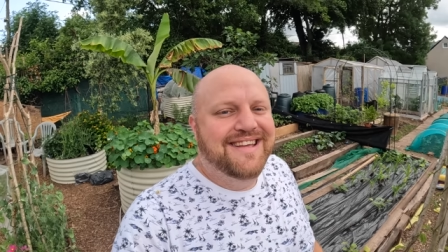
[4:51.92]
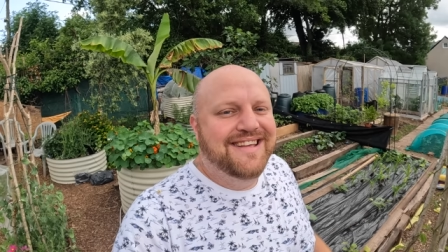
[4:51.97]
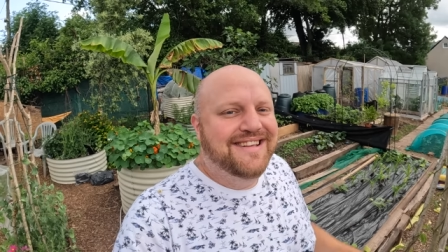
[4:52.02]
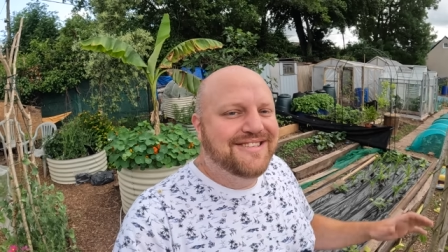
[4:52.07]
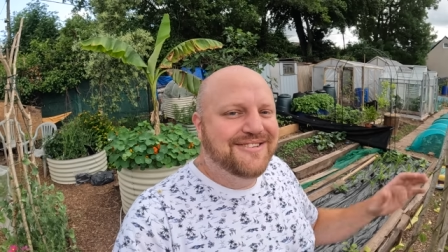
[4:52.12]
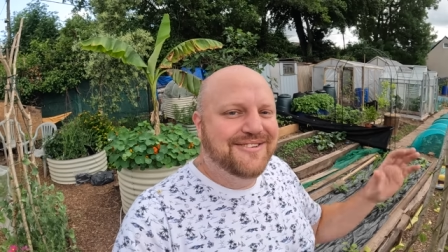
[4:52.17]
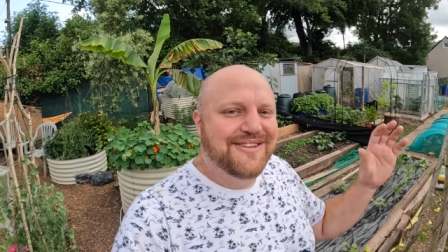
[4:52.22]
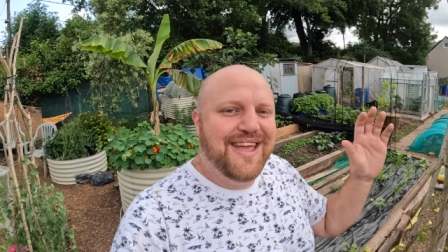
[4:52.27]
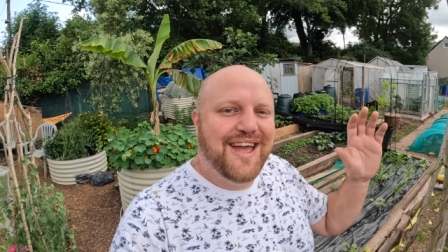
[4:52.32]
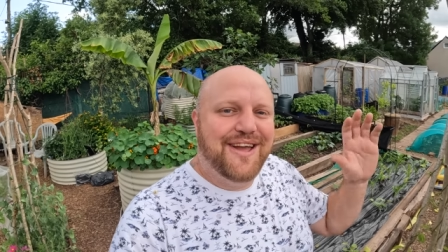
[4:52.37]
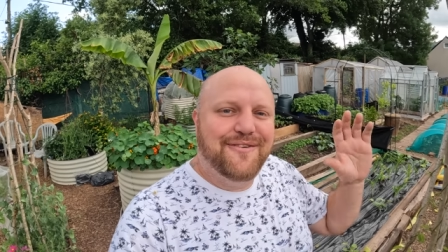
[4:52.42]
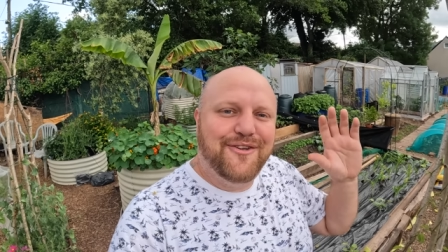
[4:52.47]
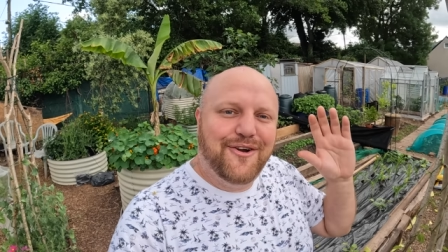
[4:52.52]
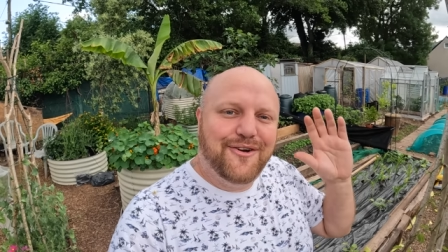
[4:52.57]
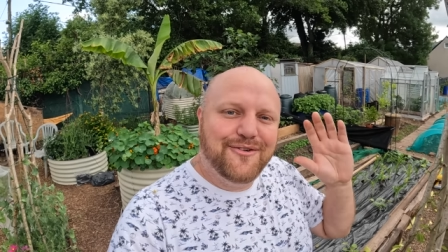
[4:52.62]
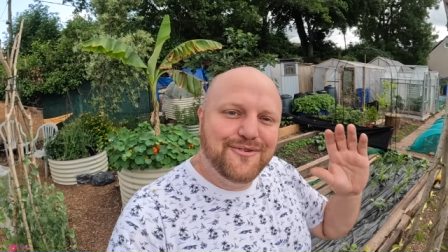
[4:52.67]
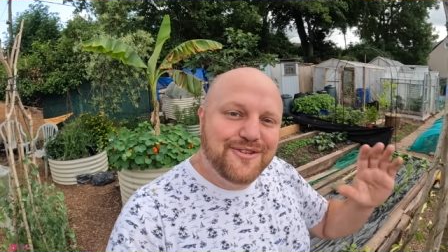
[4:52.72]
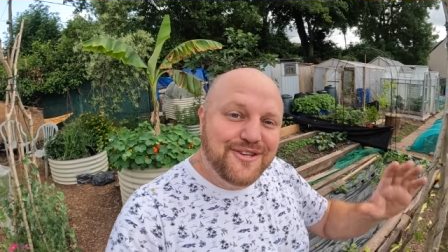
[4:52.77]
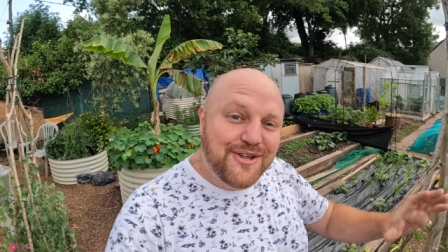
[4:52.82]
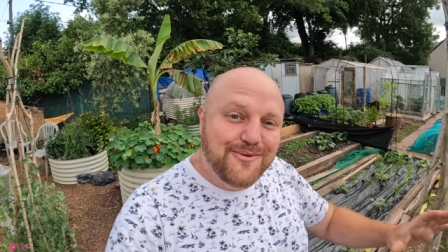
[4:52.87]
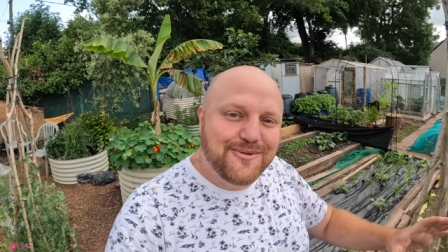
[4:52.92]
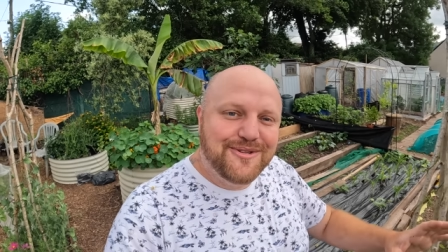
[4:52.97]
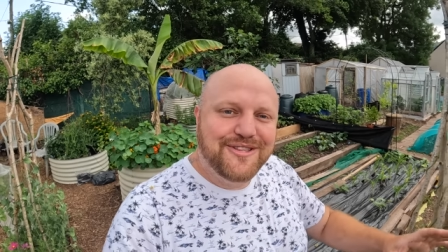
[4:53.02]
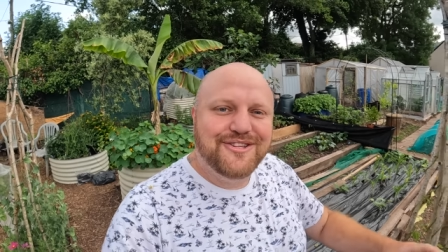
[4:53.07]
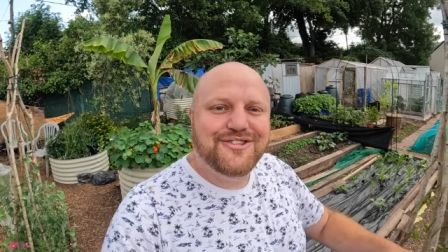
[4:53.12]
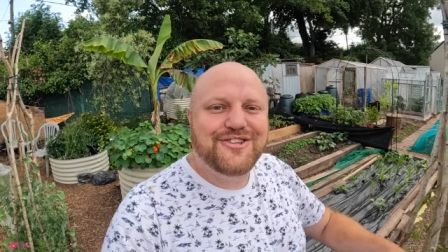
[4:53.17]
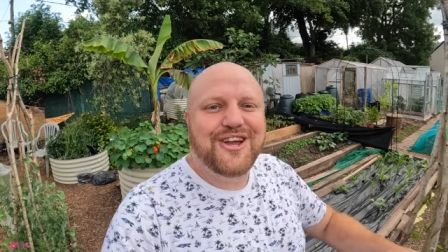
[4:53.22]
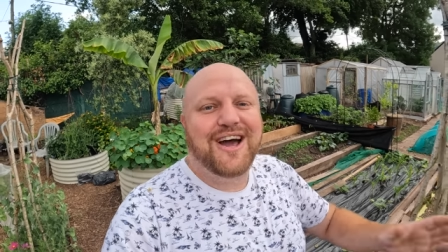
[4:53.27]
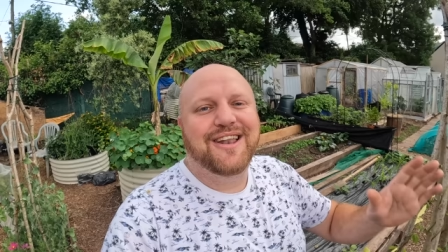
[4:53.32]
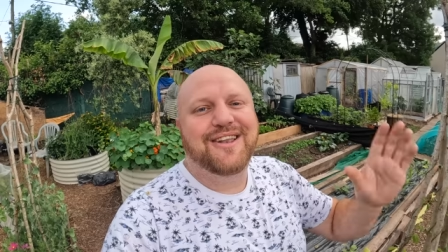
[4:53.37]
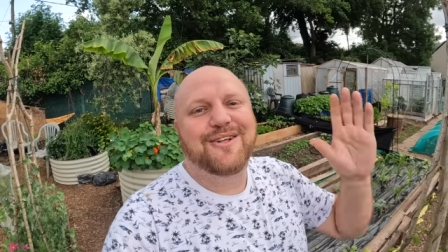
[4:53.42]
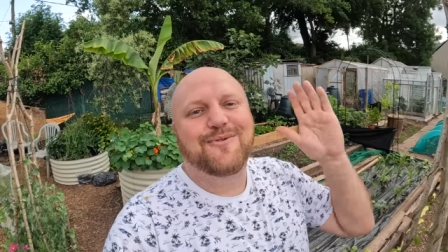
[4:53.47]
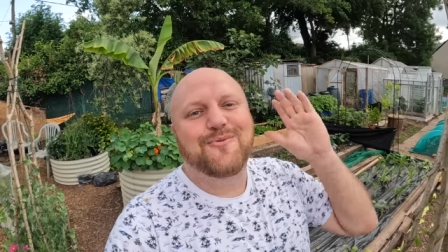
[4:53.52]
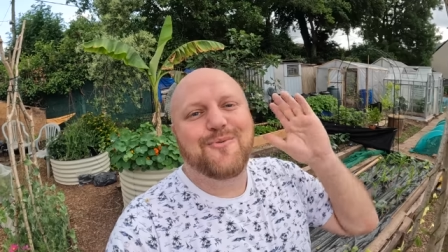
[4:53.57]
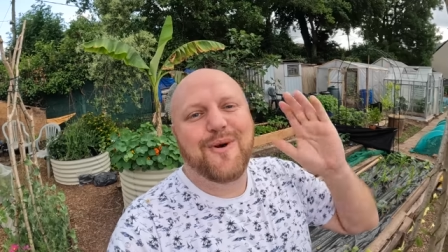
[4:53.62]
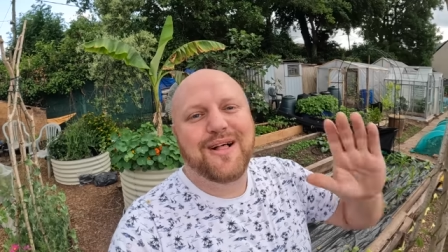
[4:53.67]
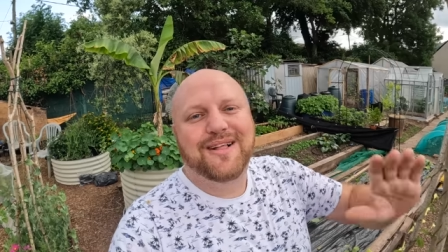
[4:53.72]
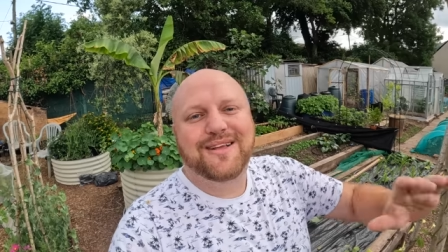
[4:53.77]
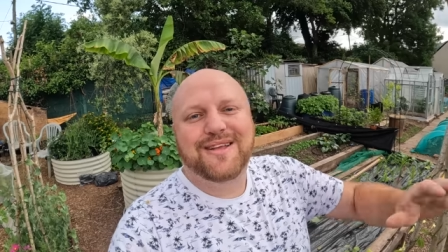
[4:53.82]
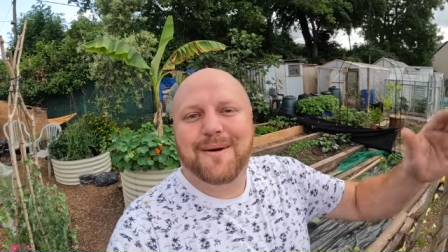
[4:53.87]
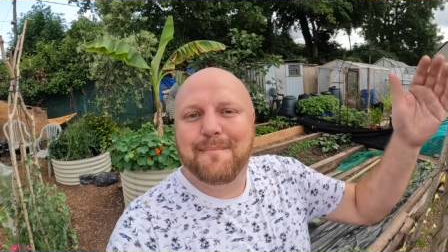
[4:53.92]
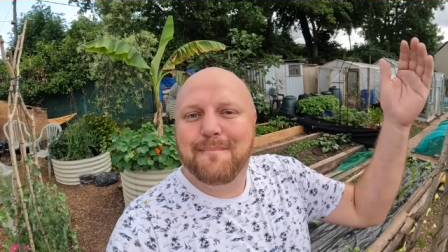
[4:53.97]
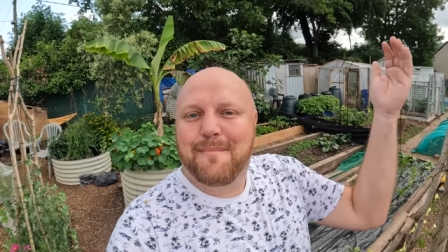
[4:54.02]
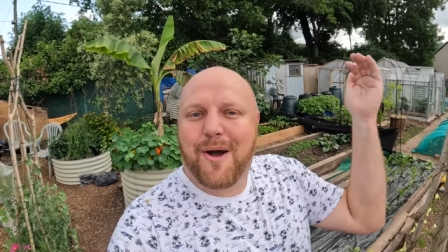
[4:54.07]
So yeah, if you're new to the channel, welcome.